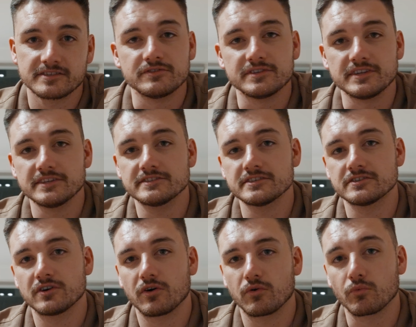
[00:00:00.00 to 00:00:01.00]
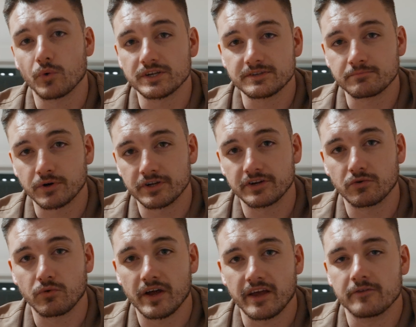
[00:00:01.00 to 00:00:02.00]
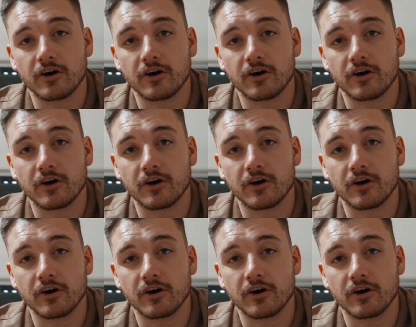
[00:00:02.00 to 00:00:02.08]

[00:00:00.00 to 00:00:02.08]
you need to know when to put it away.